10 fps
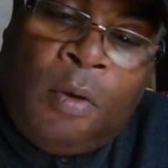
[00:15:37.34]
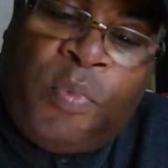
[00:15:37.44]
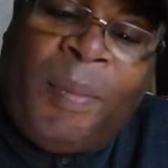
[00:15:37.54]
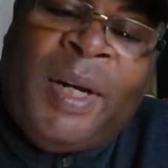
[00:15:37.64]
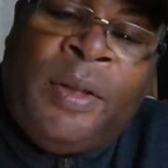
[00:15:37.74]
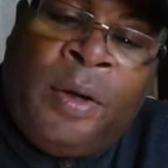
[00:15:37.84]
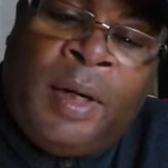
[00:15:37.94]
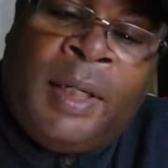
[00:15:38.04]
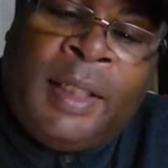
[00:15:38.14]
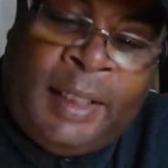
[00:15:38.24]
Probably not,
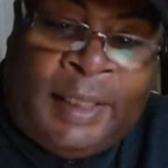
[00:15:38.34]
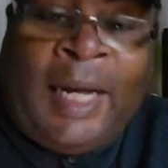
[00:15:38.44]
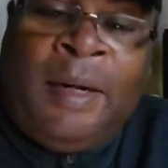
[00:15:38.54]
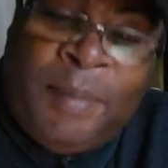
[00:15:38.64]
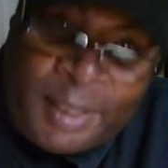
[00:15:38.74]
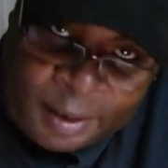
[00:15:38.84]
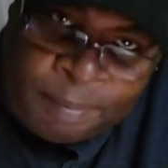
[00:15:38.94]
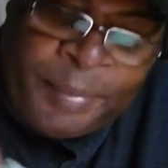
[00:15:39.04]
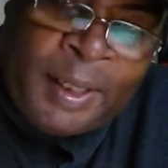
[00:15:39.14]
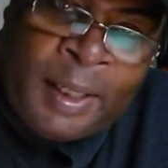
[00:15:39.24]
it is aluminium
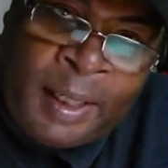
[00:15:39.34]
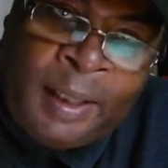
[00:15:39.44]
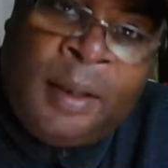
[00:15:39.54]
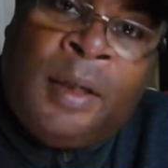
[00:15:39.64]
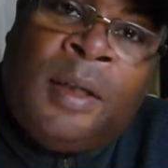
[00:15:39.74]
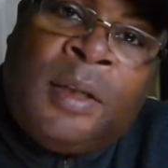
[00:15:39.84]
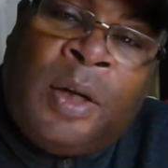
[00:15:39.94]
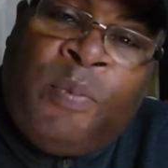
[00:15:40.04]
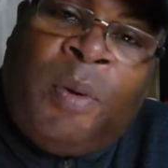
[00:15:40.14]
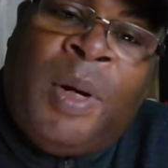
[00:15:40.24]
PLA, so
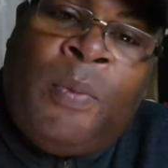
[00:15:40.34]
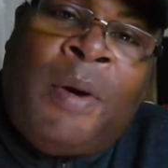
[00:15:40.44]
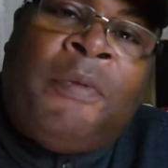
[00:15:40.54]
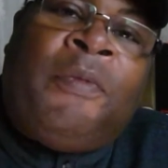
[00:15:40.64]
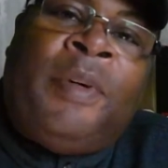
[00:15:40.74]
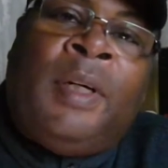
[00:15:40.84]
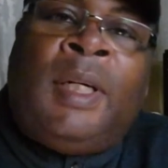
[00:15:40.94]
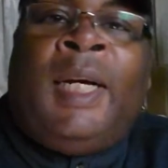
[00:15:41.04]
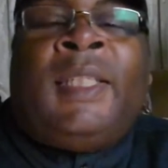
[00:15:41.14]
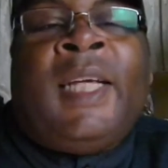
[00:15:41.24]
it probably won't feel
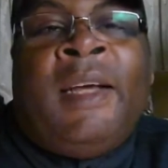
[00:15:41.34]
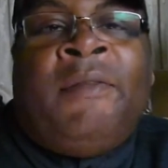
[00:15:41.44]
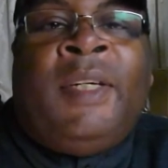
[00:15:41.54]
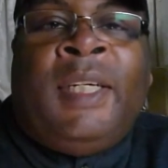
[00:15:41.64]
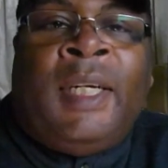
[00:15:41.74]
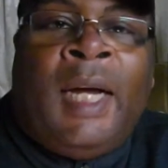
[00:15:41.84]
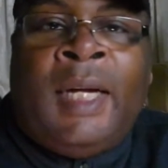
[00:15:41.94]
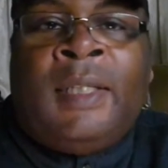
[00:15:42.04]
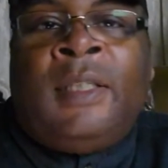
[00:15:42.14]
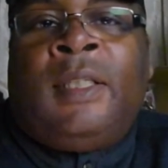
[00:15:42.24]
as heavy
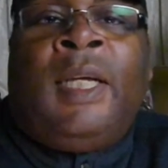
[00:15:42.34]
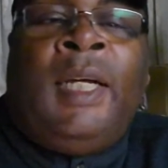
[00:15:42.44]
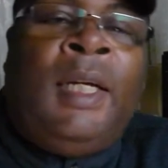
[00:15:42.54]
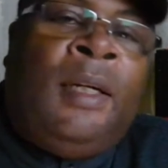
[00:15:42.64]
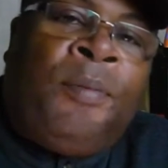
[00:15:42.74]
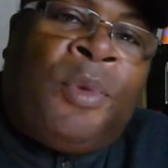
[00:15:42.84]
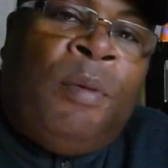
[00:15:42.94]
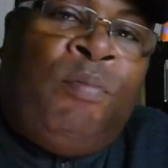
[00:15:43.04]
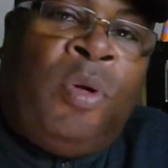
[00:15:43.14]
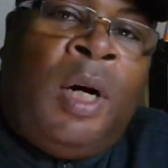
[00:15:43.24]
as, say,
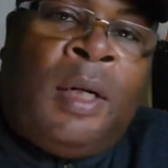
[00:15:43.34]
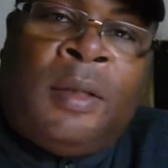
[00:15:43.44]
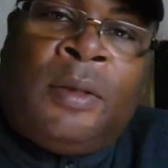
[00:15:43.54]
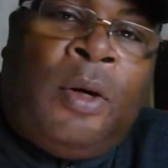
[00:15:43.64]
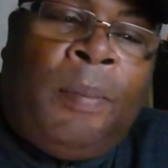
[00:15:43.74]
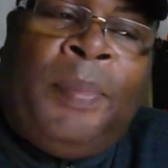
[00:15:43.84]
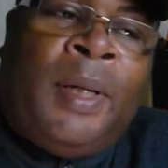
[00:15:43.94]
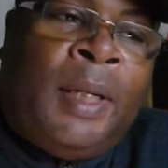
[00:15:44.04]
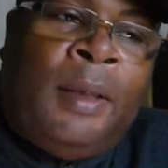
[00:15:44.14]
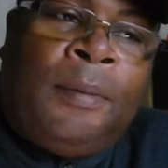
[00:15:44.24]
brass,
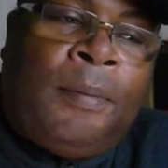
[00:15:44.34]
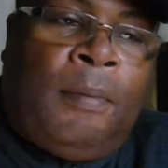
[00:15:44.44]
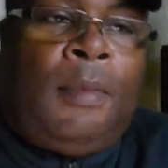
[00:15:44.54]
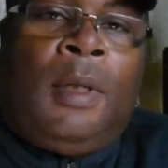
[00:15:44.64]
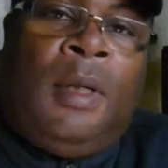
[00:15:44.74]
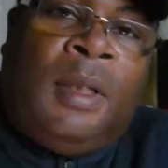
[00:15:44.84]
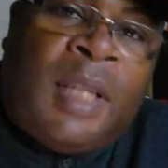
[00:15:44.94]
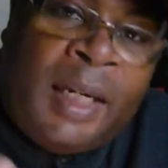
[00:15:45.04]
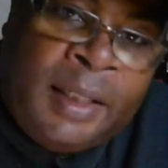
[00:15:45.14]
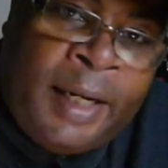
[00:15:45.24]
copper,
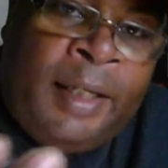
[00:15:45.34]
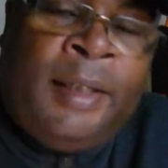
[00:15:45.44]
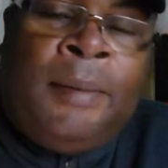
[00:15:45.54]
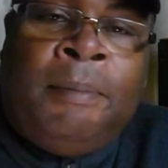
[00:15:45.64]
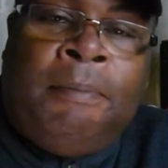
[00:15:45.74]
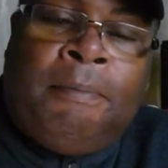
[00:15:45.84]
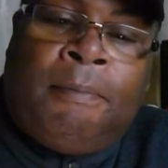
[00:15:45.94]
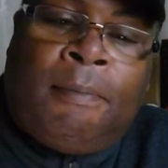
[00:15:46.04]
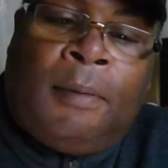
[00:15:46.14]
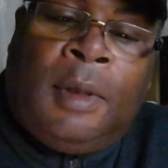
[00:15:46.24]
titanium,
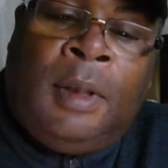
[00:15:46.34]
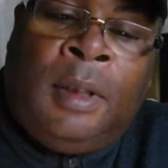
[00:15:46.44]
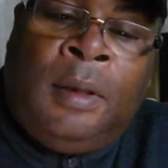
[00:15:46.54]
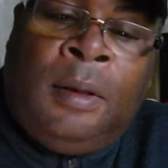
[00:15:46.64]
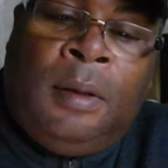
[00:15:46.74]
you know.